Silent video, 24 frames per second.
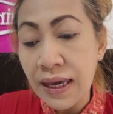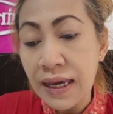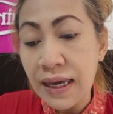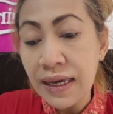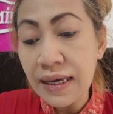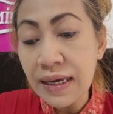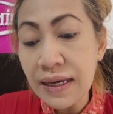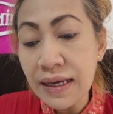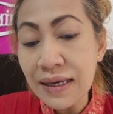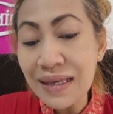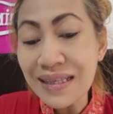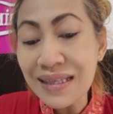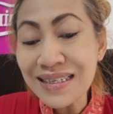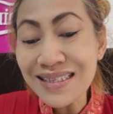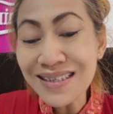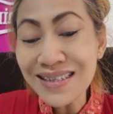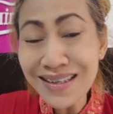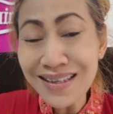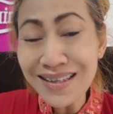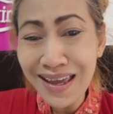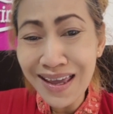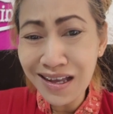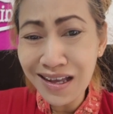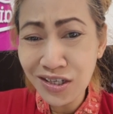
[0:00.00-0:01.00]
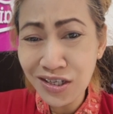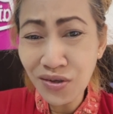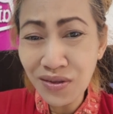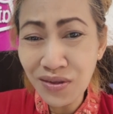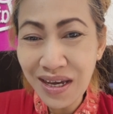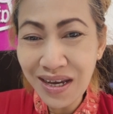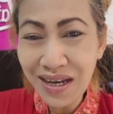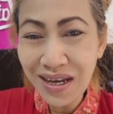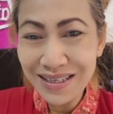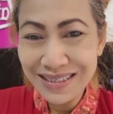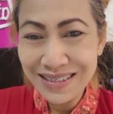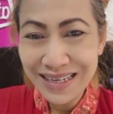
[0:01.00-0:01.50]
It's not
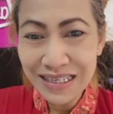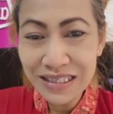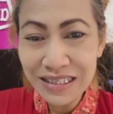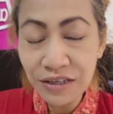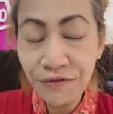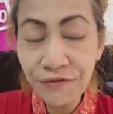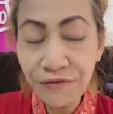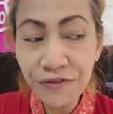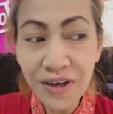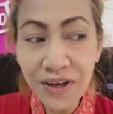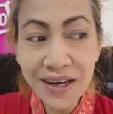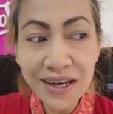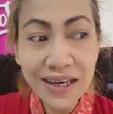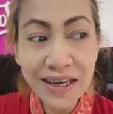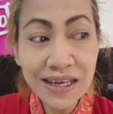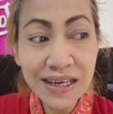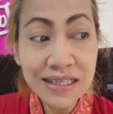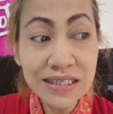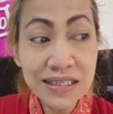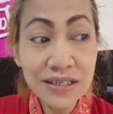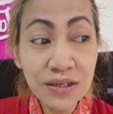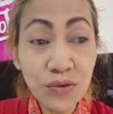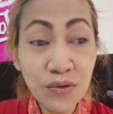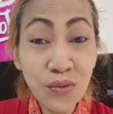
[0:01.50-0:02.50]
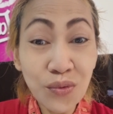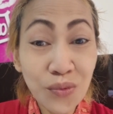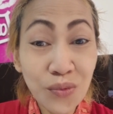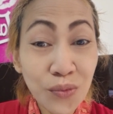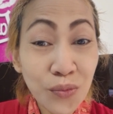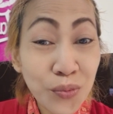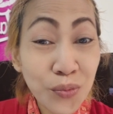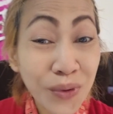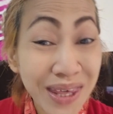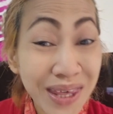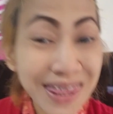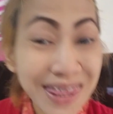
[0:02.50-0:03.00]
actually identified
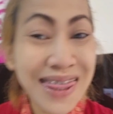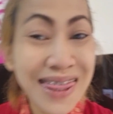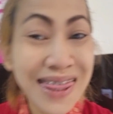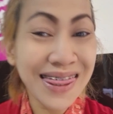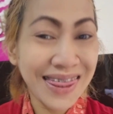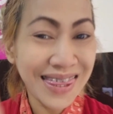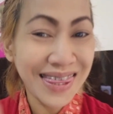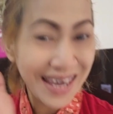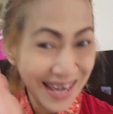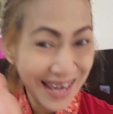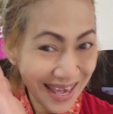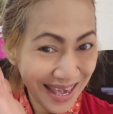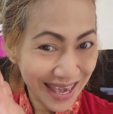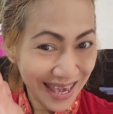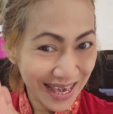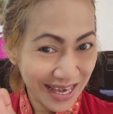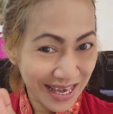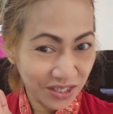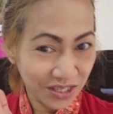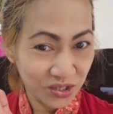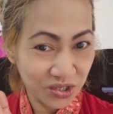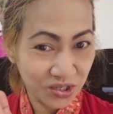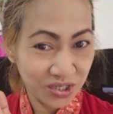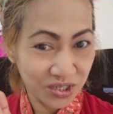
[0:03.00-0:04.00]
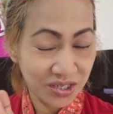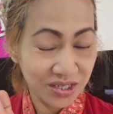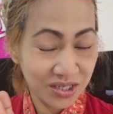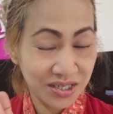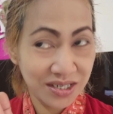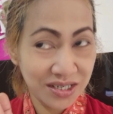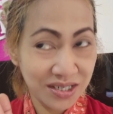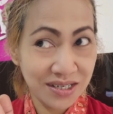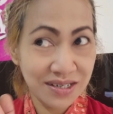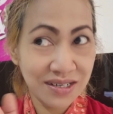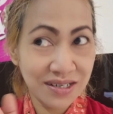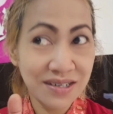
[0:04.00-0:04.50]
with the
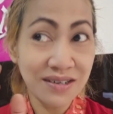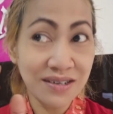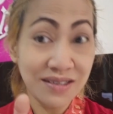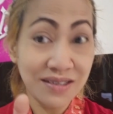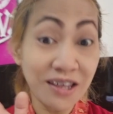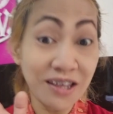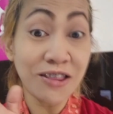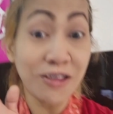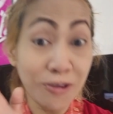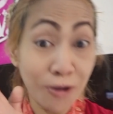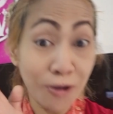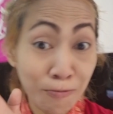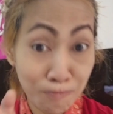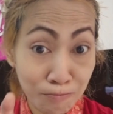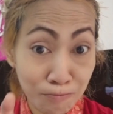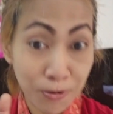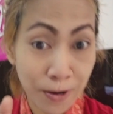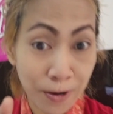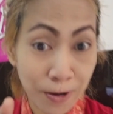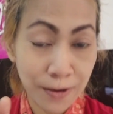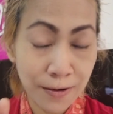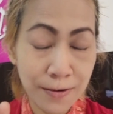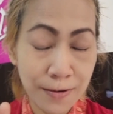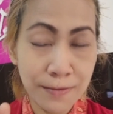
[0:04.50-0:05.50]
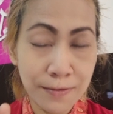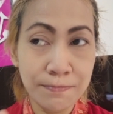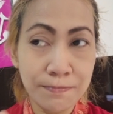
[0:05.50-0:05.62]
age, the number.